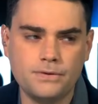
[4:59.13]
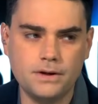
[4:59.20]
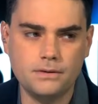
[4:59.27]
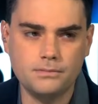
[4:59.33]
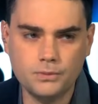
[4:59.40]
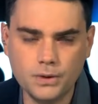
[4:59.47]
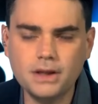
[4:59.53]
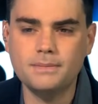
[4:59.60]

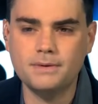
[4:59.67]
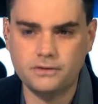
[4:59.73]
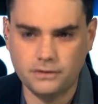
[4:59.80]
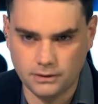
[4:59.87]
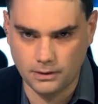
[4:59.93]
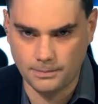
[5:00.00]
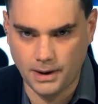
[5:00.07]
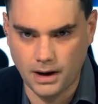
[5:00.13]
the really
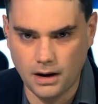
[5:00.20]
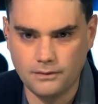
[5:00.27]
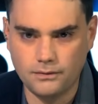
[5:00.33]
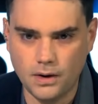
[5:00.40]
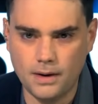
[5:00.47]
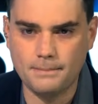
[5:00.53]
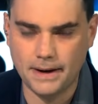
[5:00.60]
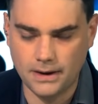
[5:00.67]
material part
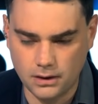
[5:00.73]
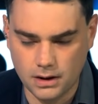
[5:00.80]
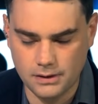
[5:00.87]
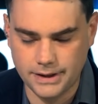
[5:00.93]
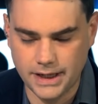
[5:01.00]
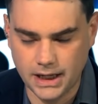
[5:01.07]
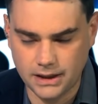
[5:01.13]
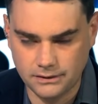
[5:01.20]
of what Michael
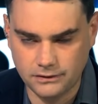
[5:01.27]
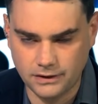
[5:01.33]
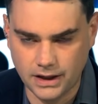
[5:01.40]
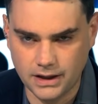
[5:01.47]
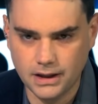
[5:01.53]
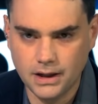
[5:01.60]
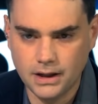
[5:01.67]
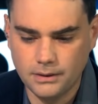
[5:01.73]
Cohen had to
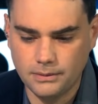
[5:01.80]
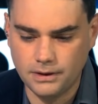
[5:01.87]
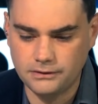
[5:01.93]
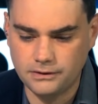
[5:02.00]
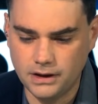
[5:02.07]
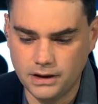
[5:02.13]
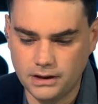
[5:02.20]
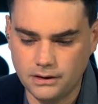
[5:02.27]
say
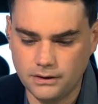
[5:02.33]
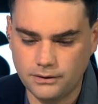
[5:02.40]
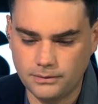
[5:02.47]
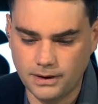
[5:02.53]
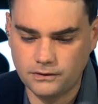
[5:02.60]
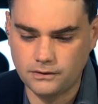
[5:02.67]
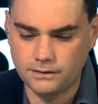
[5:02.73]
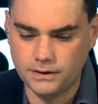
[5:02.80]
was in the
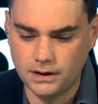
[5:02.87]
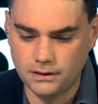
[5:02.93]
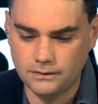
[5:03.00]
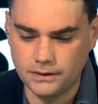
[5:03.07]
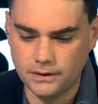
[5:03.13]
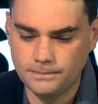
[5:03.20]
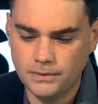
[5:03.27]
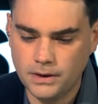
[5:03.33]
rest of the
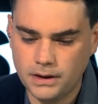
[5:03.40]
interview.